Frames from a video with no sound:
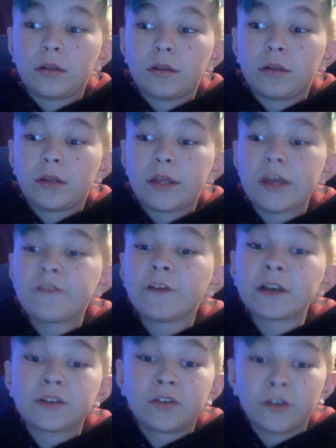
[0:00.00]
If I
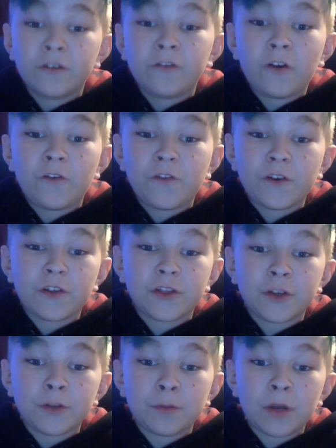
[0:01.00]
could vote for a third
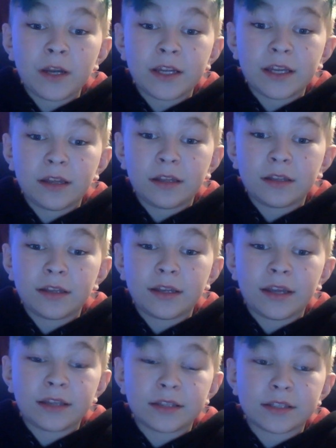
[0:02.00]
party candidate at
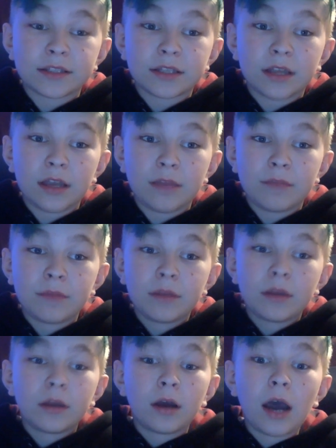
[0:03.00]
this time,
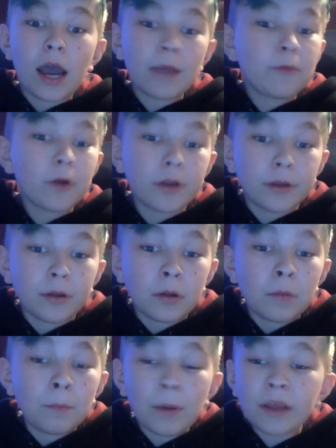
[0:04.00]
I would.
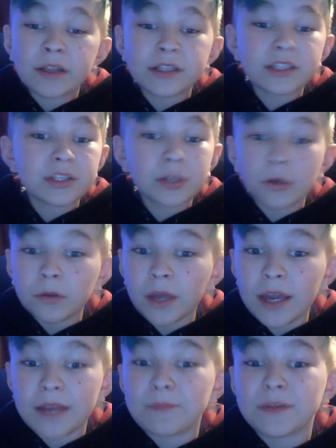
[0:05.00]
But it's too late
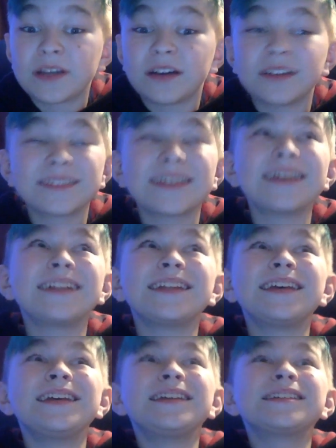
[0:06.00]
because it
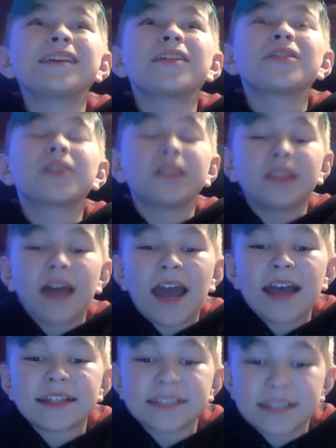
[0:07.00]
is the last
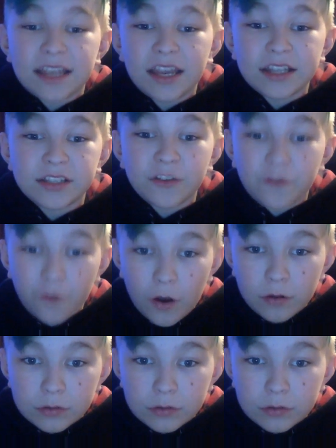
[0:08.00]
day to vote.